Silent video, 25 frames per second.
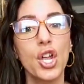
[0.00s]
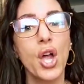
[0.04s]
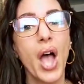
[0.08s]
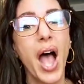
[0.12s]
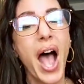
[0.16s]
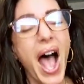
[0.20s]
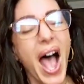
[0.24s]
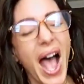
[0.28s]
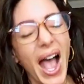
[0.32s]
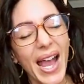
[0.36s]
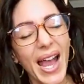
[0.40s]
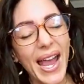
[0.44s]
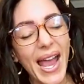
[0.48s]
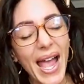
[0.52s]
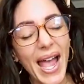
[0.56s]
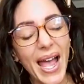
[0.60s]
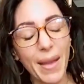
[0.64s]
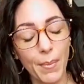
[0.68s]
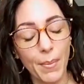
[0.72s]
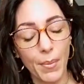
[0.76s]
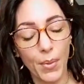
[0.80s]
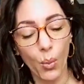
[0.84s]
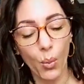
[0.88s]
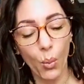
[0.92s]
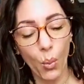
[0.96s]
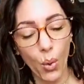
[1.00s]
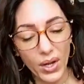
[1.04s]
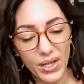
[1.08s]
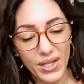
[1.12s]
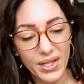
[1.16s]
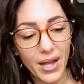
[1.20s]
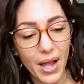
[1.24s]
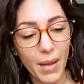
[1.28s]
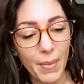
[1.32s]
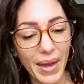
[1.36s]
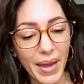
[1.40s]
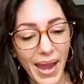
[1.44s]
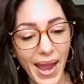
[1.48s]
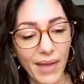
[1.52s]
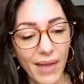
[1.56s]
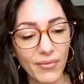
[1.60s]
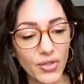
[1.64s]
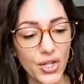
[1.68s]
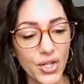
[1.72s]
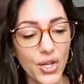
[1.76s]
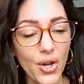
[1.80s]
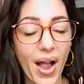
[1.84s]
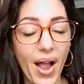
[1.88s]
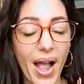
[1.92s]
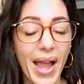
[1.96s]
I am. What's coming after
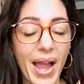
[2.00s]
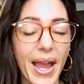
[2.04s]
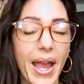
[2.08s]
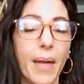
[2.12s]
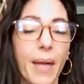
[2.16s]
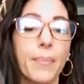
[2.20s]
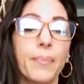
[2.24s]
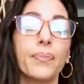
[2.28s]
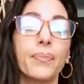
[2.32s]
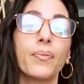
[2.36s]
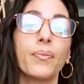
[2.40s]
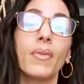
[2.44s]
your I am?